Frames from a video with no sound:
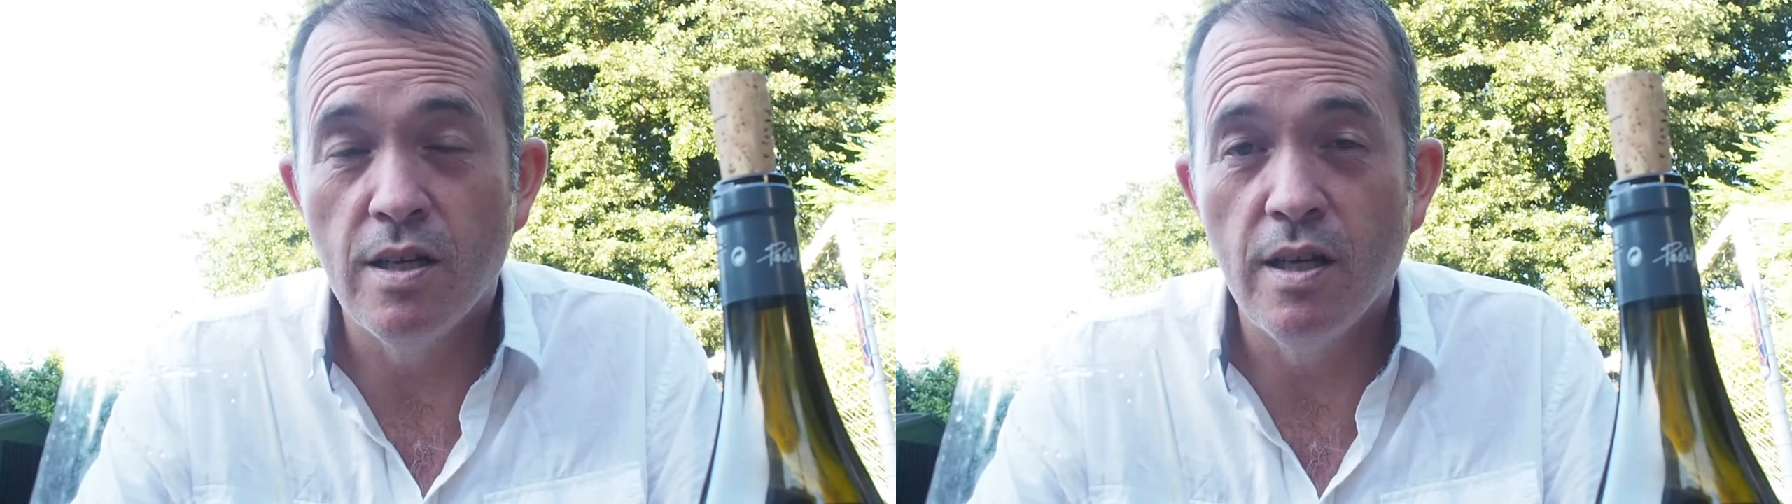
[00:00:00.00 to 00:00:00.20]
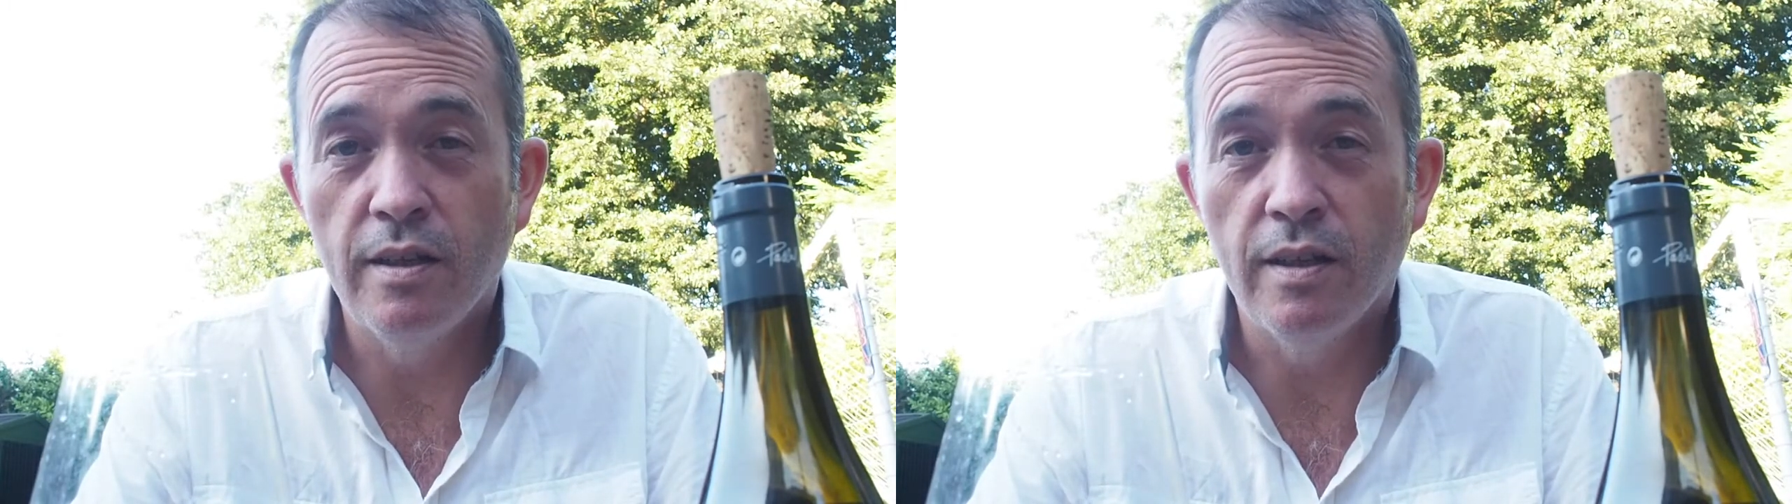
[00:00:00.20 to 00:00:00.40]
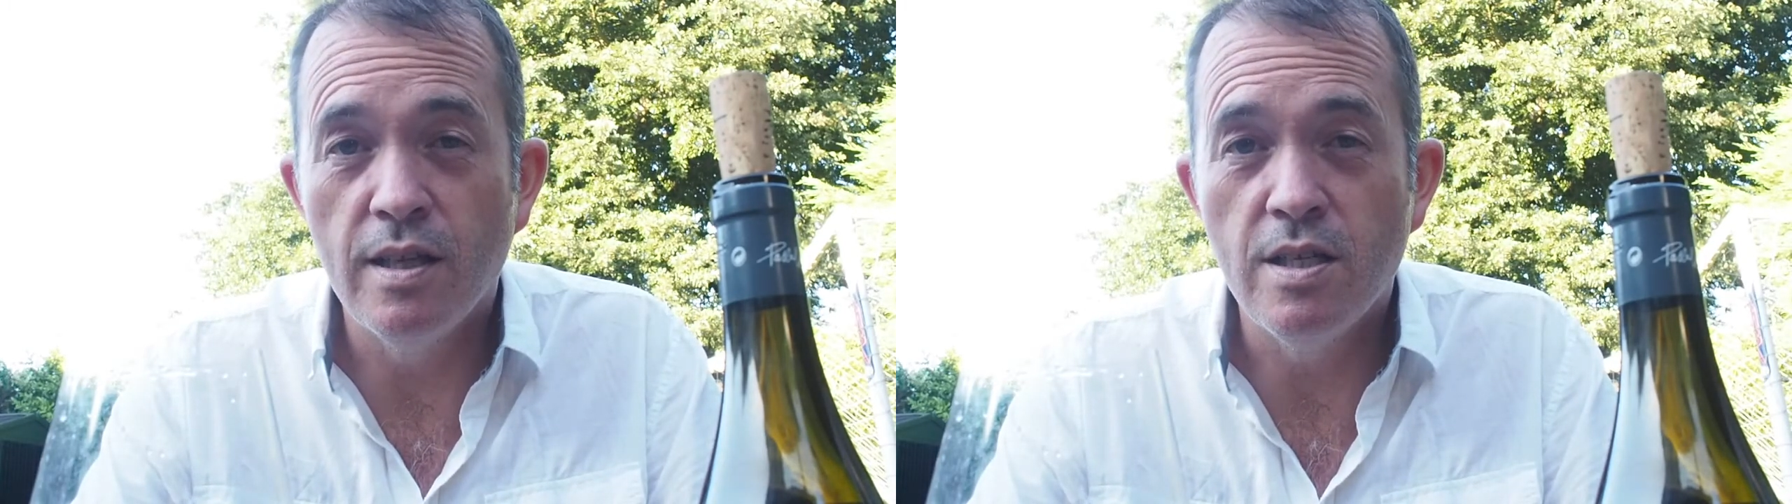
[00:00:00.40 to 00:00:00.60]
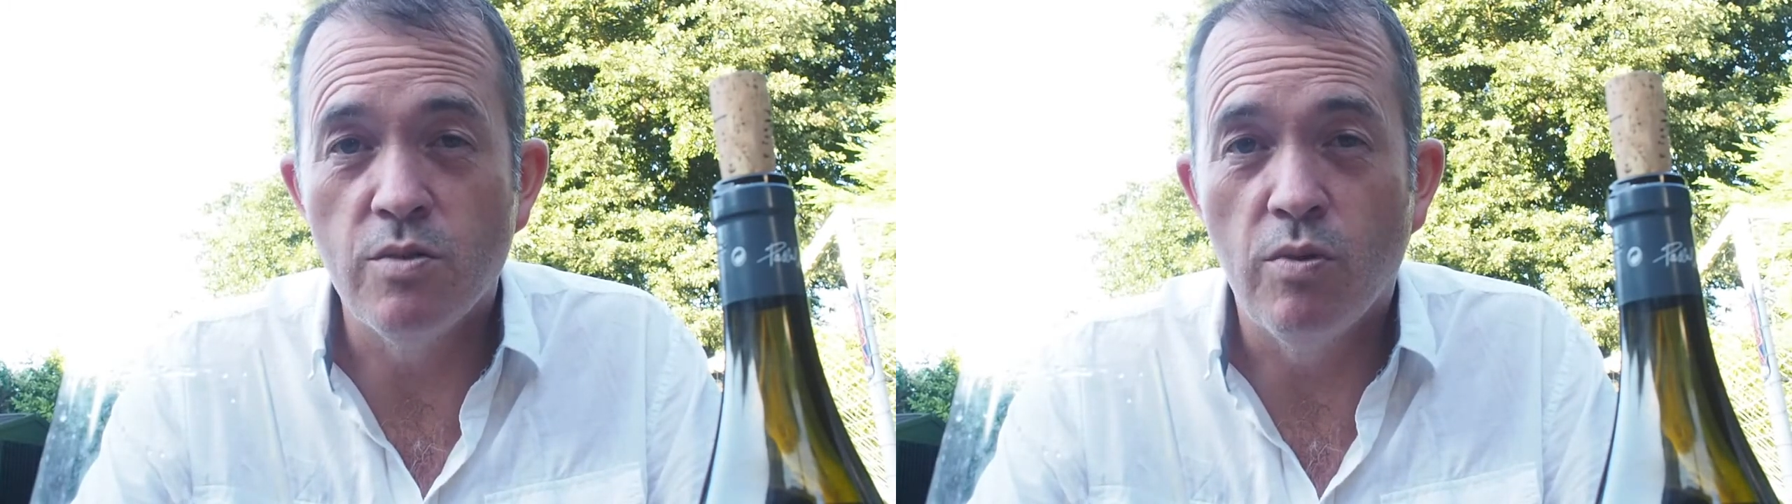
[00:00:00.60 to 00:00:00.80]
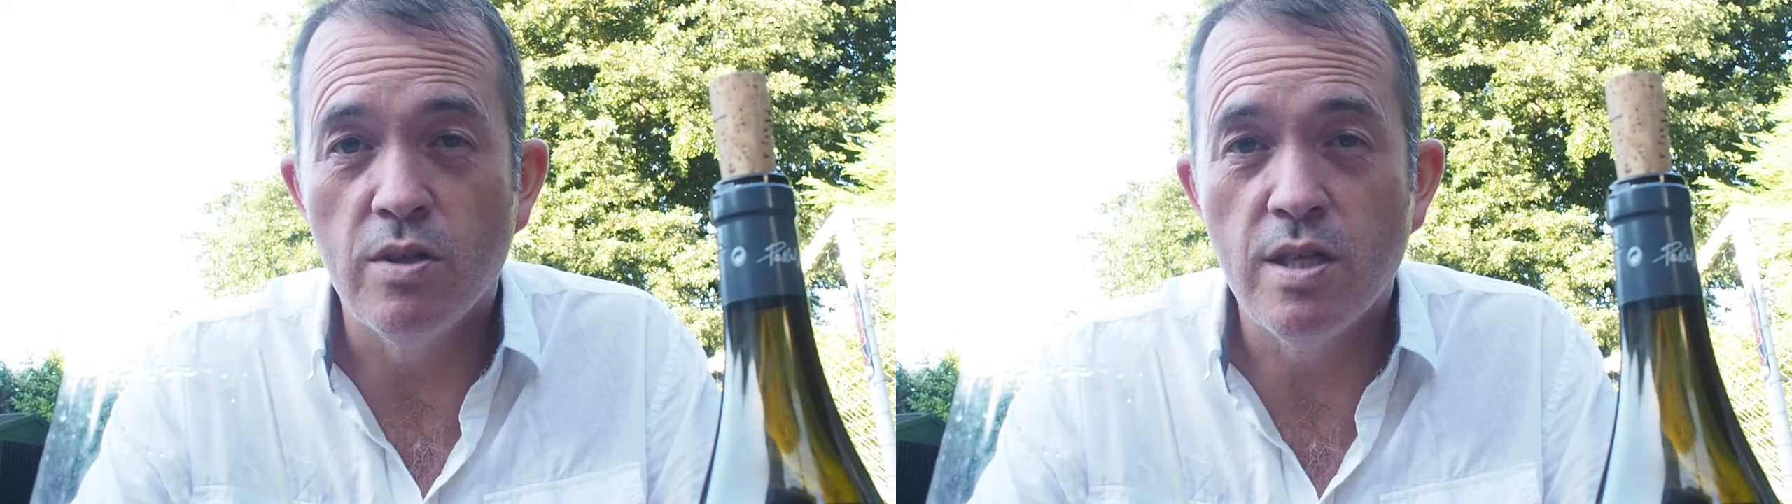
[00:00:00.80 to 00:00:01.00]
And I think this is
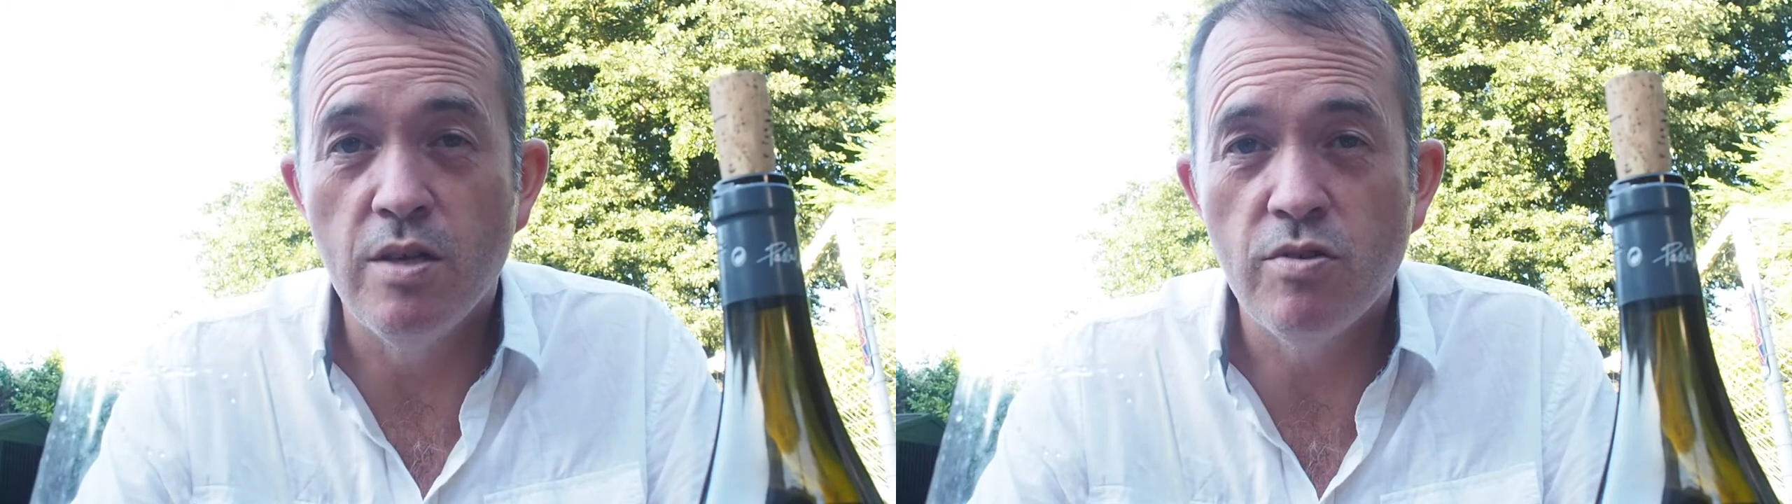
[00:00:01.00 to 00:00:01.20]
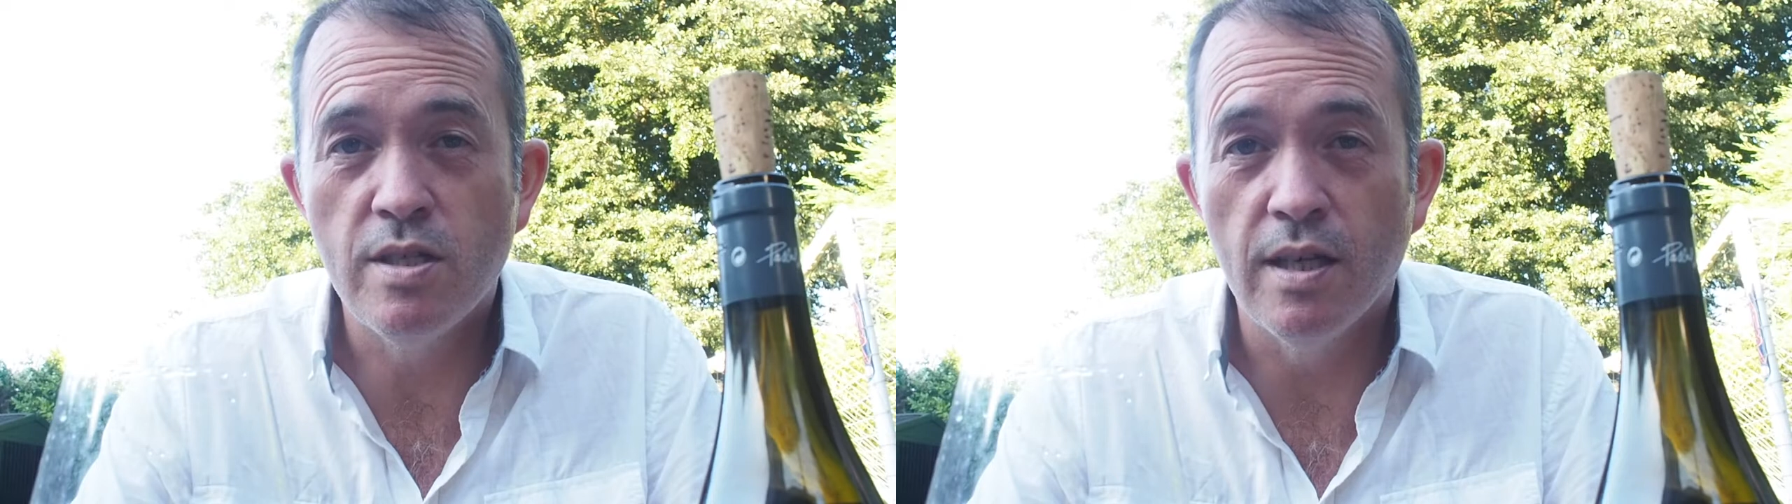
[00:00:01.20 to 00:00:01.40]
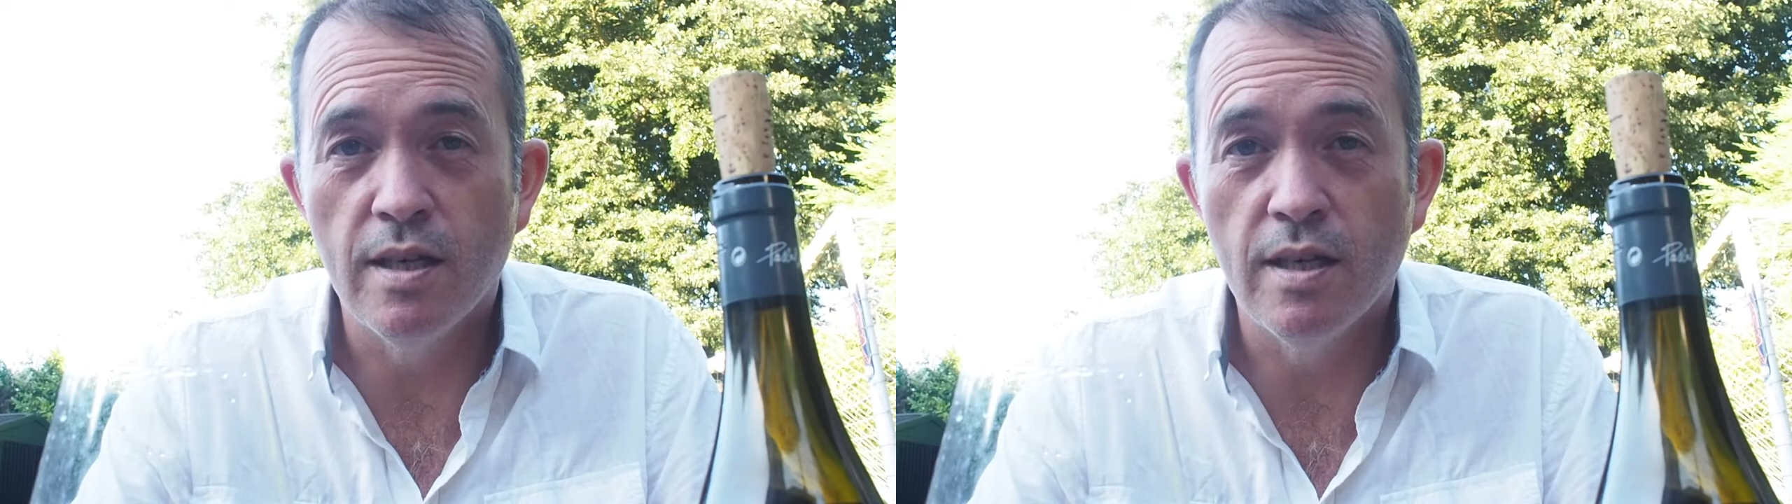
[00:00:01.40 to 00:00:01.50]
what's interesting,